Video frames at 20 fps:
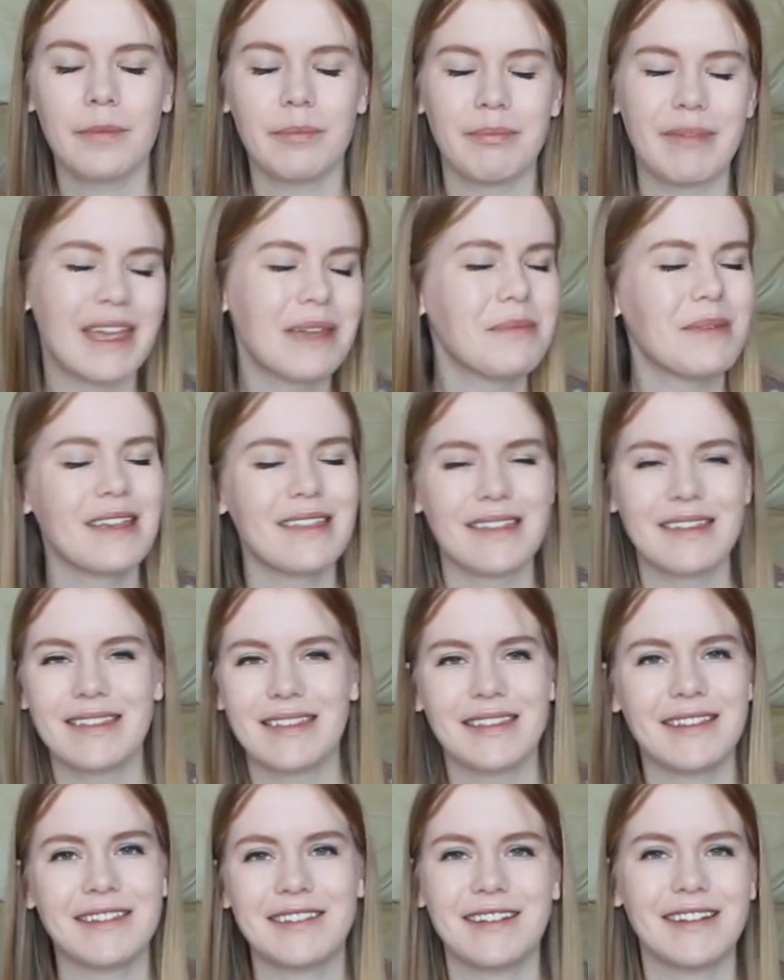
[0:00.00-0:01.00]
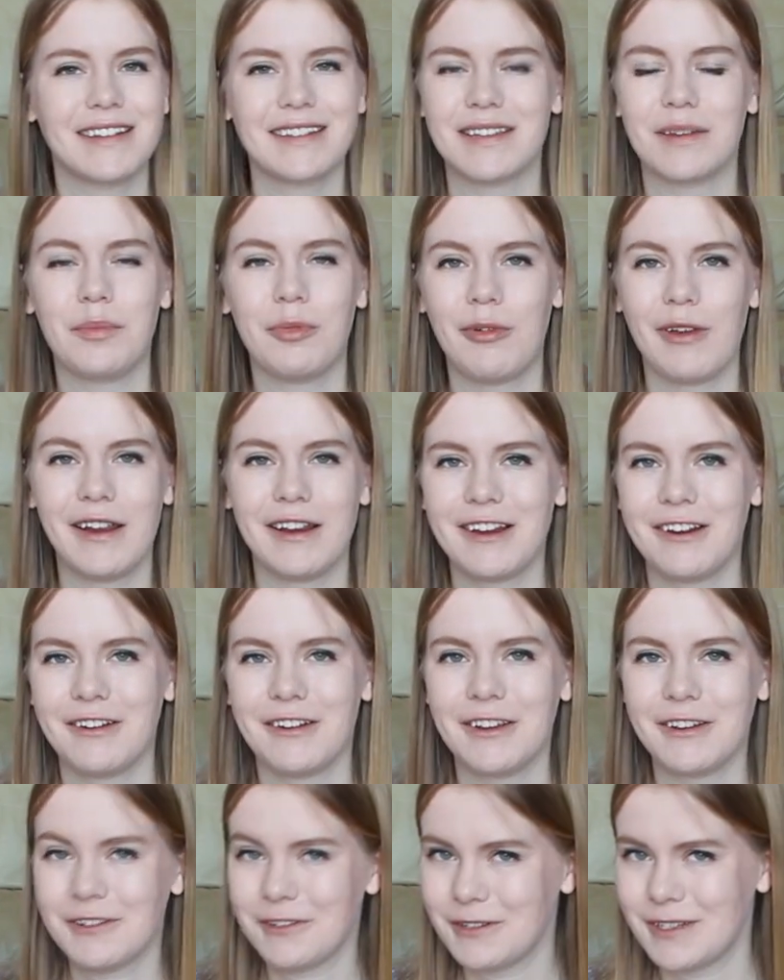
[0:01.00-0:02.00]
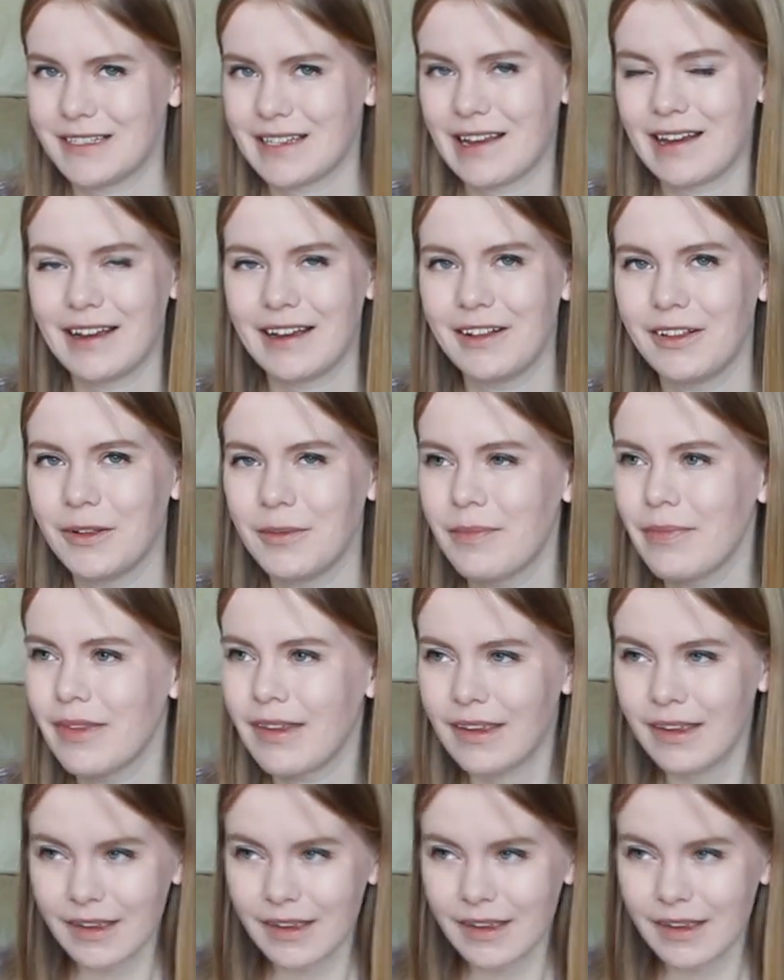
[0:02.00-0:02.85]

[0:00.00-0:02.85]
Maybe this is just a PragerU style